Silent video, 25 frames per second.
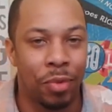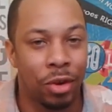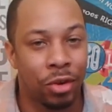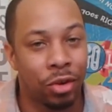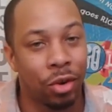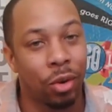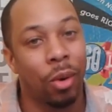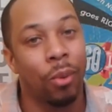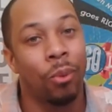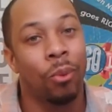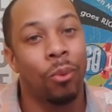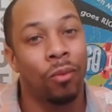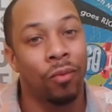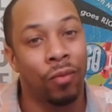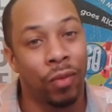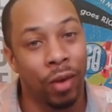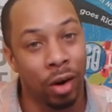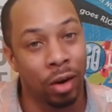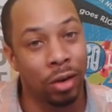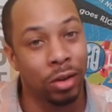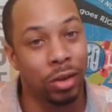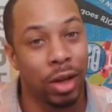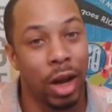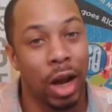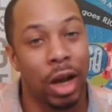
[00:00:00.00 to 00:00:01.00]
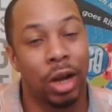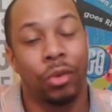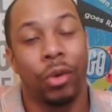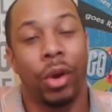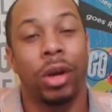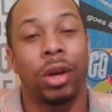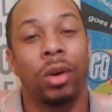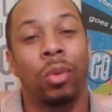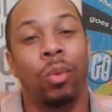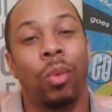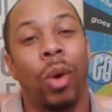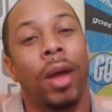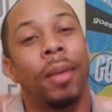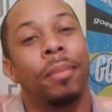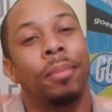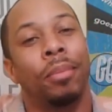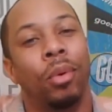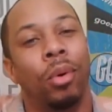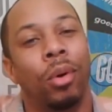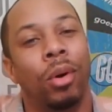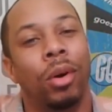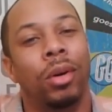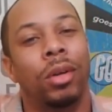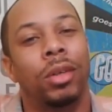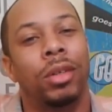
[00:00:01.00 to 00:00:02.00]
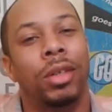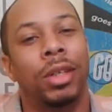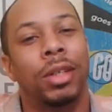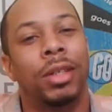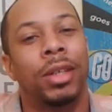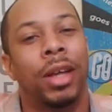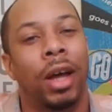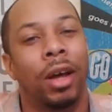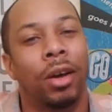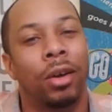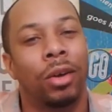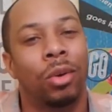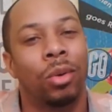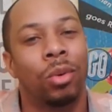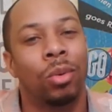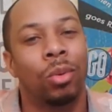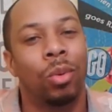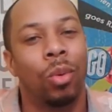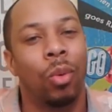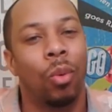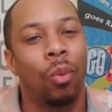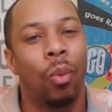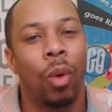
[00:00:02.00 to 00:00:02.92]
So first, I created a whiteboard to tell you